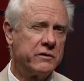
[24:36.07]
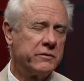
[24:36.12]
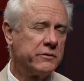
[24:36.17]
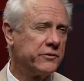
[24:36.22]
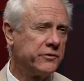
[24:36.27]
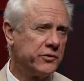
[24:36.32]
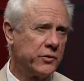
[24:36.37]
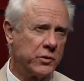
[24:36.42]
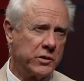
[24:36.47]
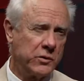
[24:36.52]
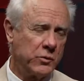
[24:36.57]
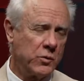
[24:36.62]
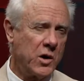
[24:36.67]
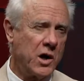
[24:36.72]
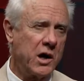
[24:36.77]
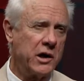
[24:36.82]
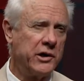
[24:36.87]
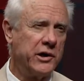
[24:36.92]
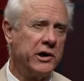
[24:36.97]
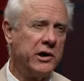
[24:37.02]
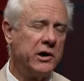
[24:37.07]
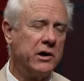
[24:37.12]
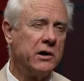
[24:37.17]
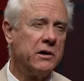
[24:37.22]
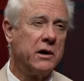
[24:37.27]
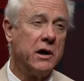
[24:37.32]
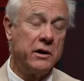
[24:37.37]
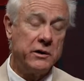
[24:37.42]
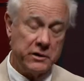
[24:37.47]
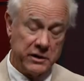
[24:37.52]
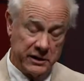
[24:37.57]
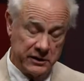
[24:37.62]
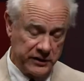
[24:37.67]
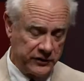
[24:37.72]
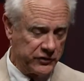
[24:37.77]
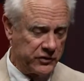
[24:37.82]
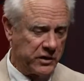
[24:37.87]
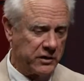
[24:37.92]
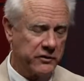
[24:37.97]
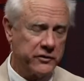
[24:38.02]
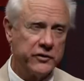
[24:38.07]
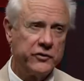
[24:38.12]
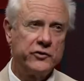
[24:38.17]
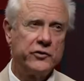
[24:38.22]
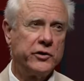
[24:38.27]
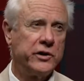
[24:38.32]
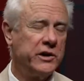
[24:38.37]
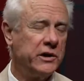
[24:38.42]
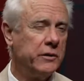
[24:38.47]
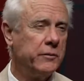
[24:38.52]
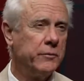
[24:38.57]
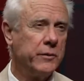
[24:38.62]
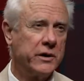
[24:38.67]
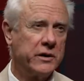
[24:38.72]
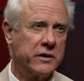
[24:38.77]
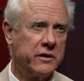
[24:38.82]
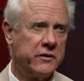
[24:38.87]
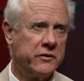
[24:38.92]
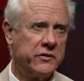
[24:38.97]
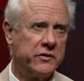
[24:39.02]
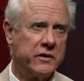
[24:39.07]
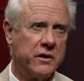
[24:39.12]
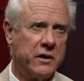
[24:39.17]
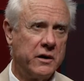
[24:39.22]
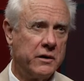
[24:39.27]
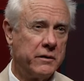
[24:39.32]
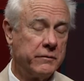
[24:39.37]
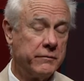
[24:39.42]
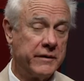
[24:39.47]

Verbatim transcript: sewer and water, un, at least under the street, because uh,